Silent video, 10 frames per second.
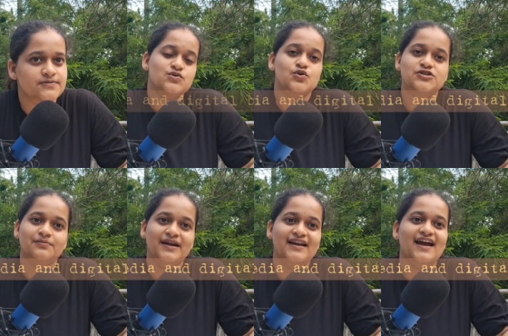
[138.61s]
Social
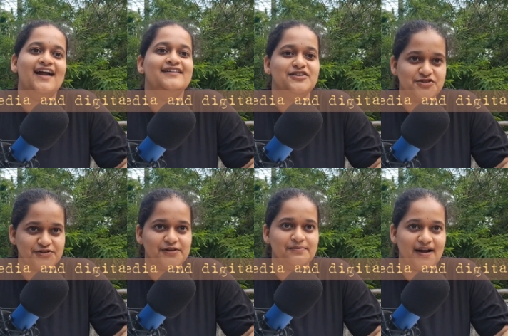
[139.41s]
media and
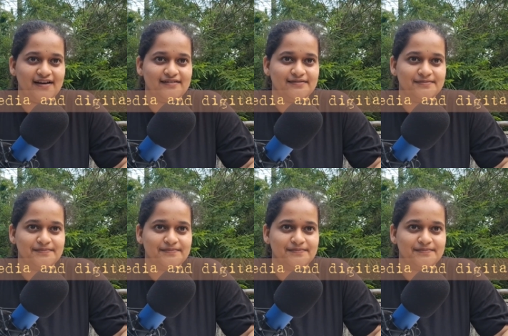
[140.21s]
digital ban.